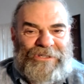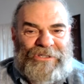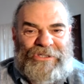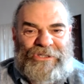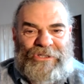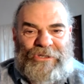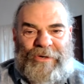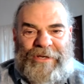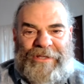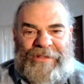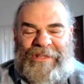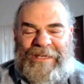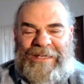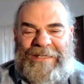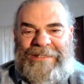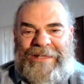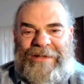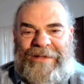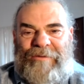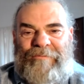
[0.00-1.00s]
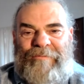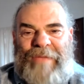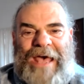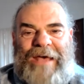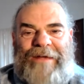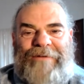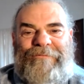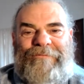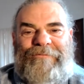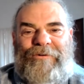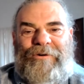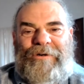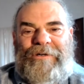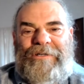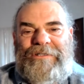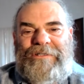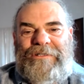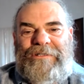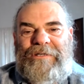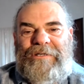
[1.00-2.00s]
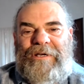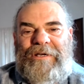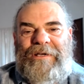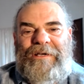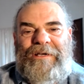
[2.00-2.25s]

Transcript: doing things that are bad for us.